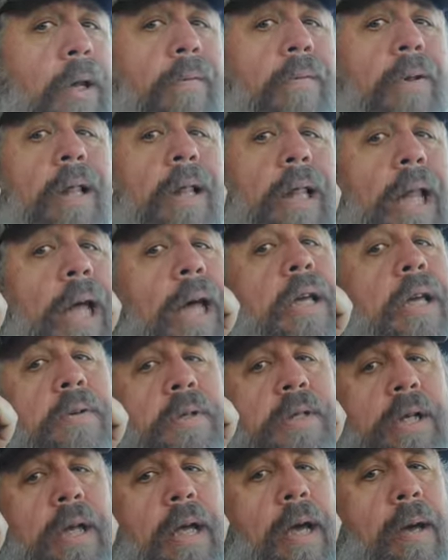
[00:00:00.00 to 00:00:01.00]
even let you
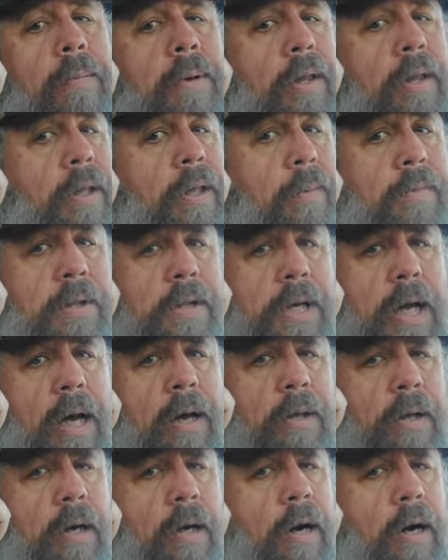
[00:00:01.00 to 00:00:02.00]
see how many thumbs
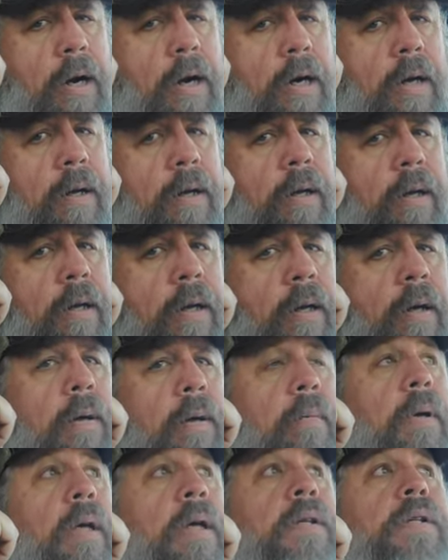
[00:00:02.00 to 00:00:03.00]
down there are,
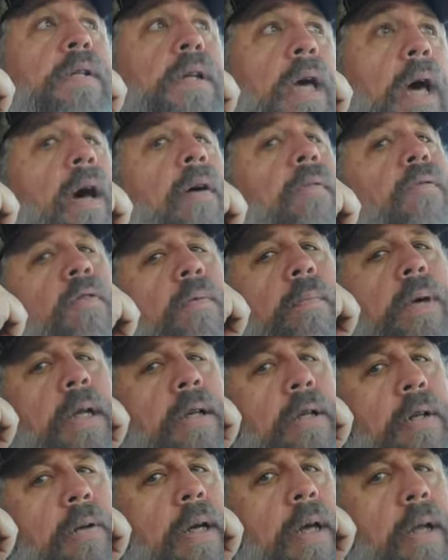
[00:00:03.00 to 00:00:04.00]
because God
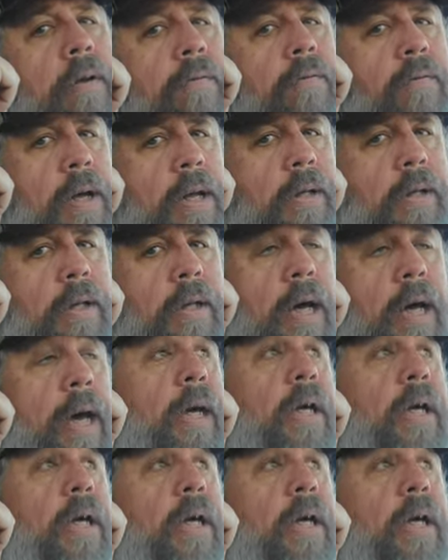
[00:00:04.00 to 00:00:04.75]
forbid you get offended. I